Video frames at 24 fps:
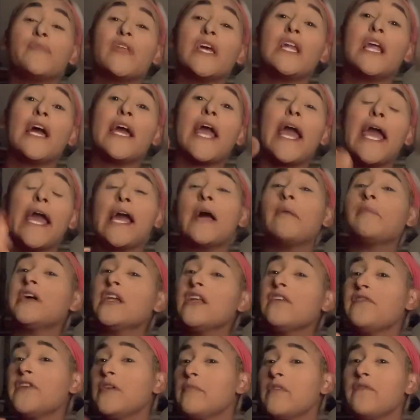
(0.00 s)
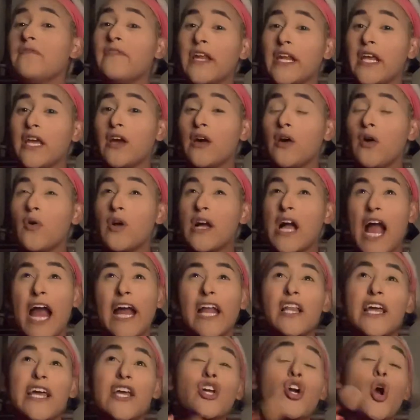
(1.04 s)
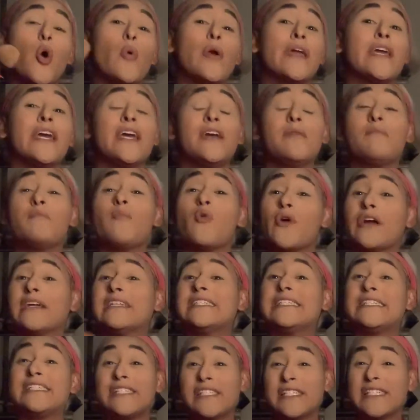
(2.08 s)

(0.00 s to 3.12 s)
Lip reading: And I am going to film a video kind of like going in more